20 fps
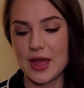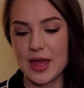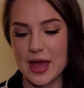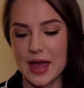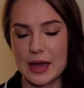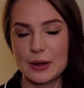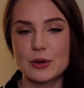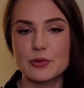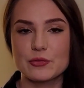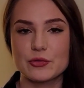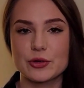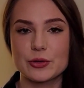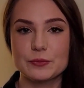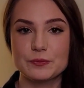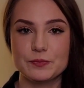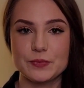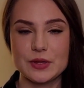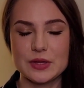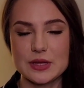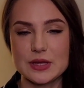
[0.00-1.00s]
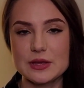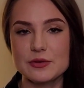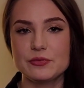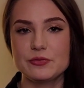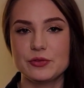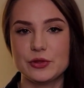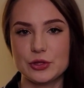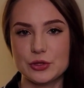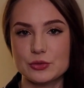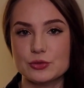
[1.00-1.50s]
However, if
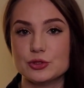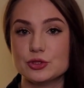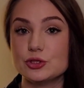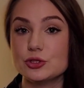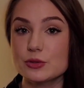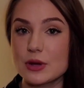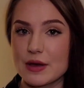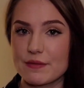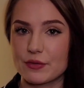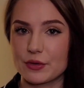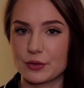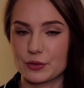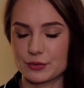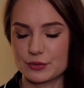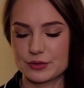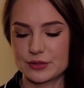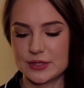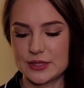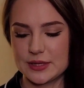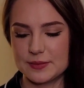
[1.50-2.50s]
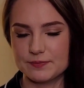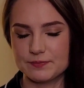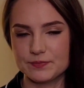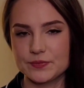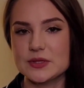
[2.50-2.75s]
you do have a growth team,